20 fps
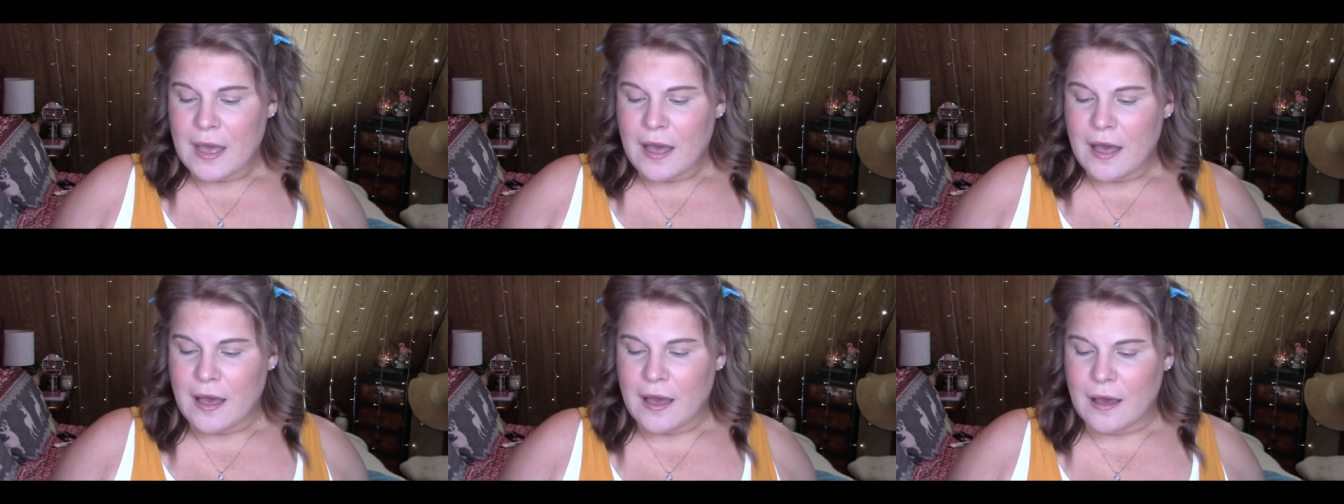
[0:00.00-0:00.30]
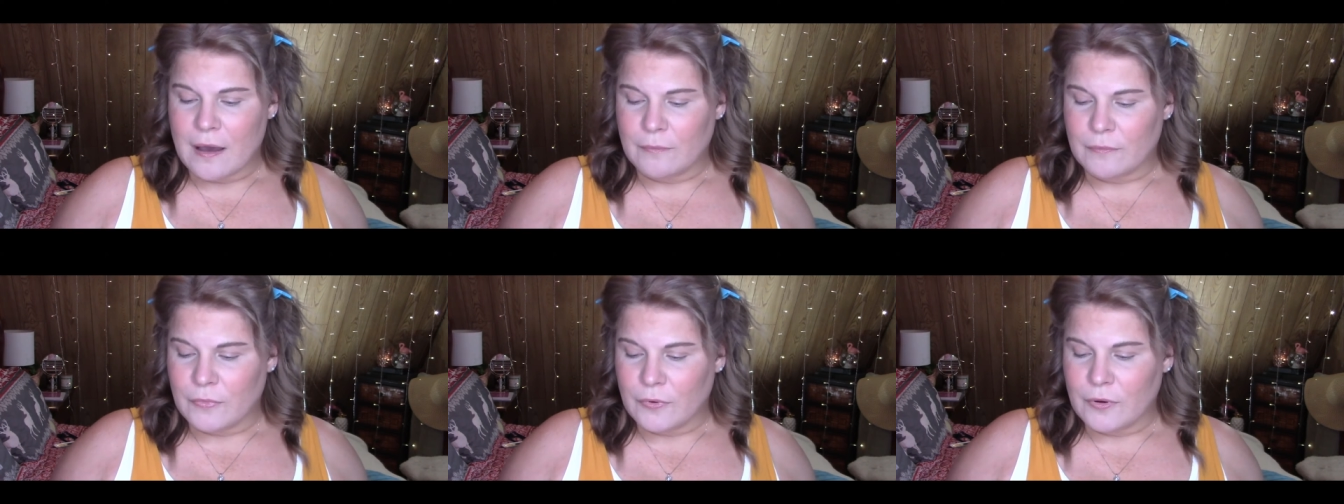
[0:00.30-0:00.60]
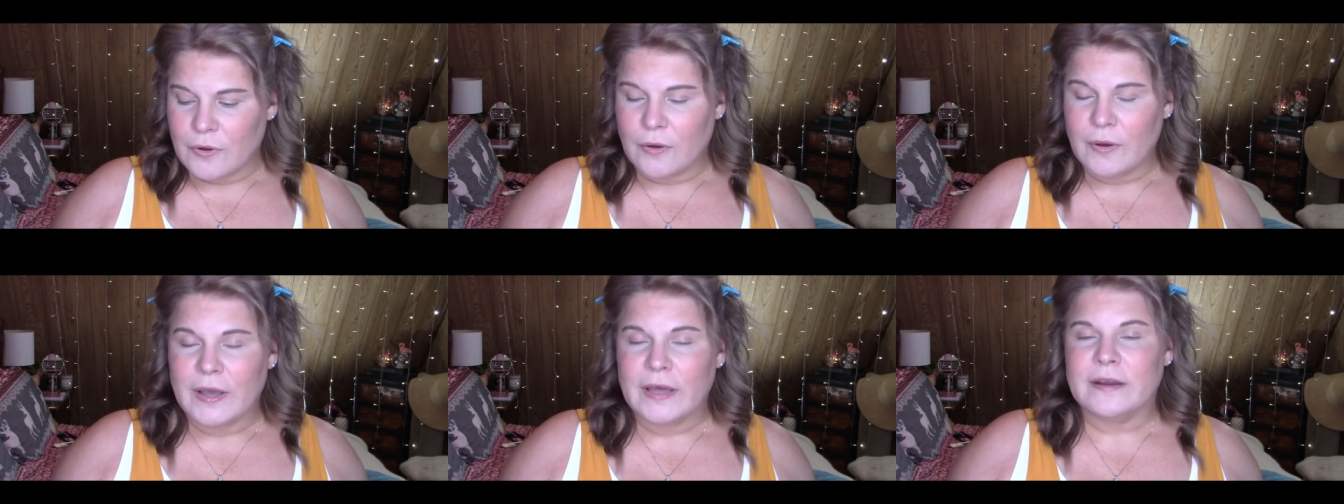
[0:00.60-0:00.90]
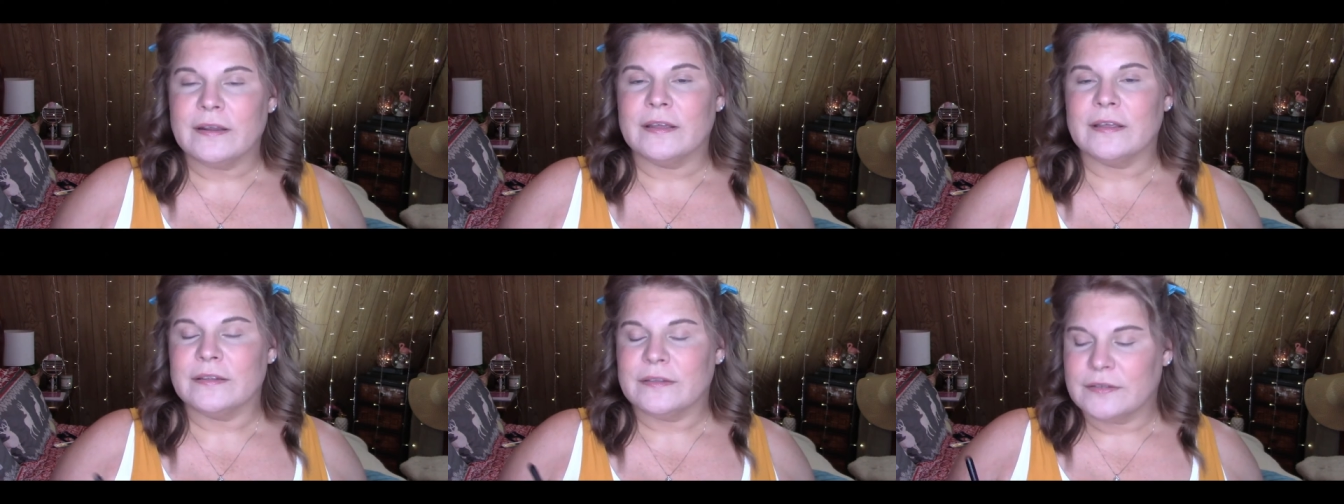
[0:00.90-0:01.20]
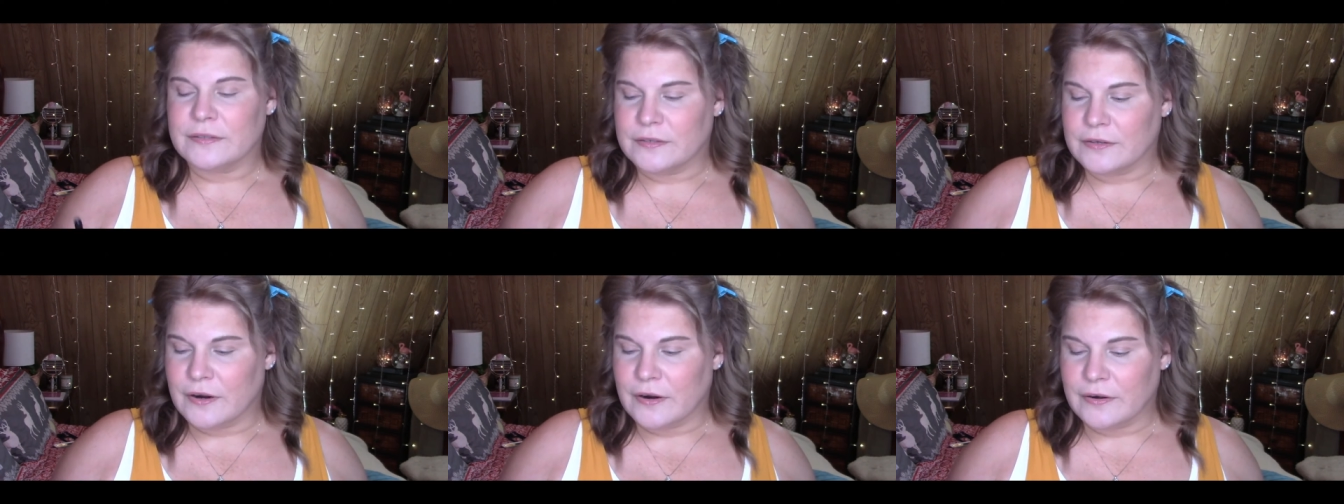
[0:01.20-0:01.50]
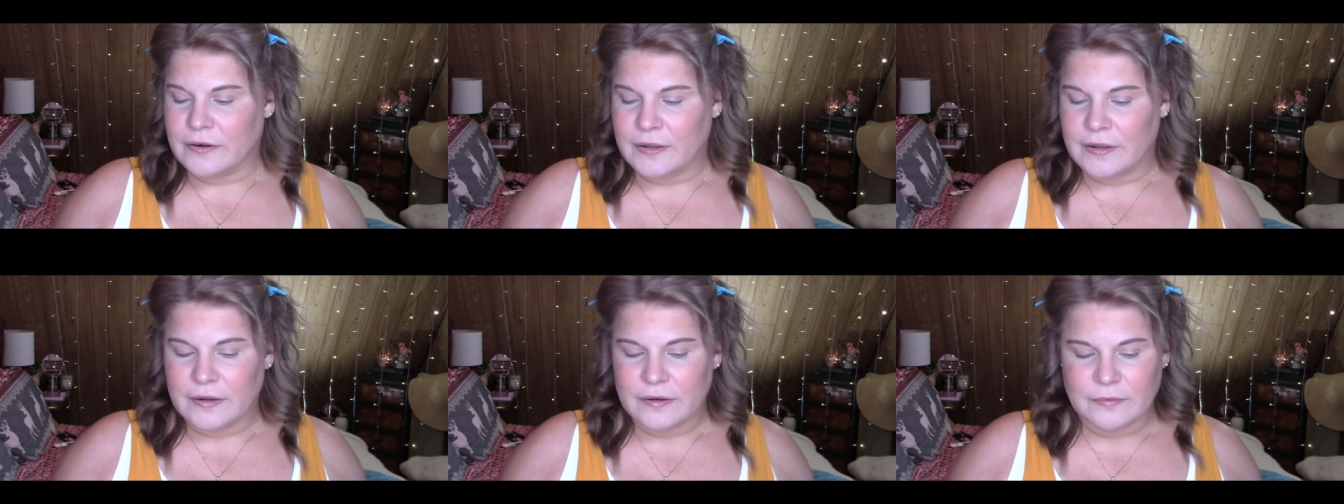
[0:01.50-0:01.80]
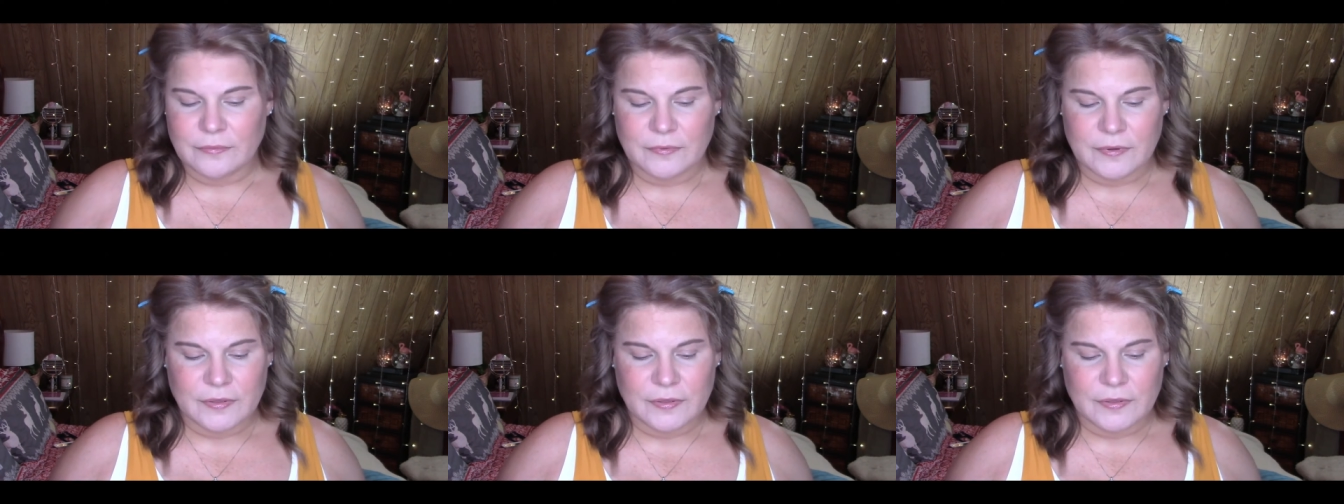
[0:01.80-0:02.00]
um, we'll go ahead and get started